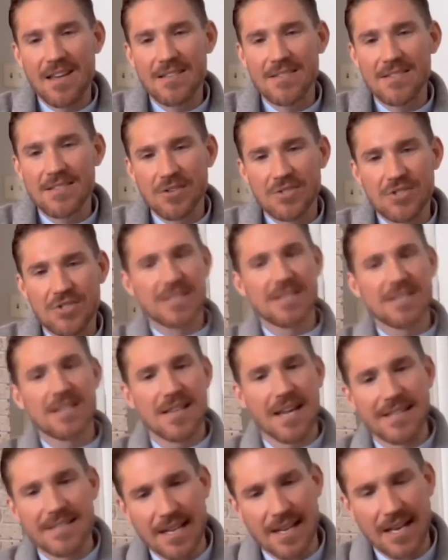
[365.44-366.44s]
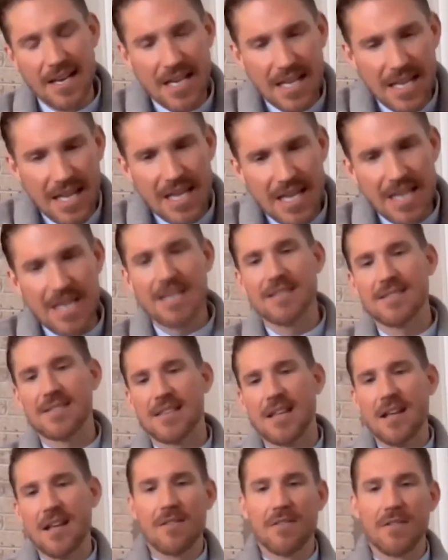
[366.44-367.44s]
So, Jesus' identity
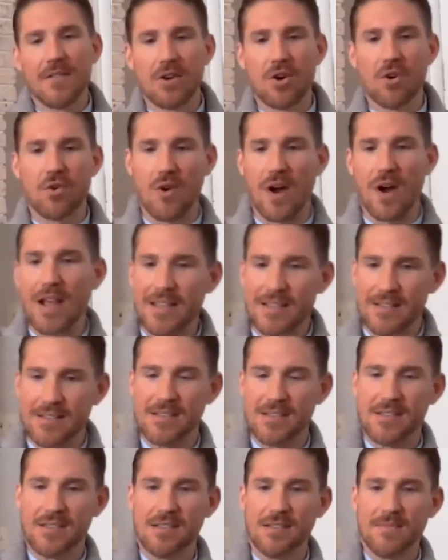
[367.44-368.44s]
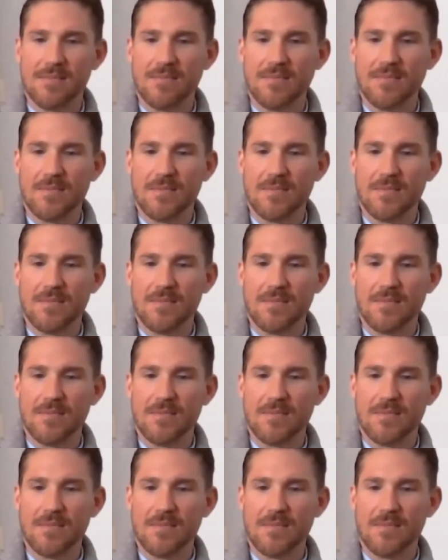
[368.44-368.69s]
is the Christ.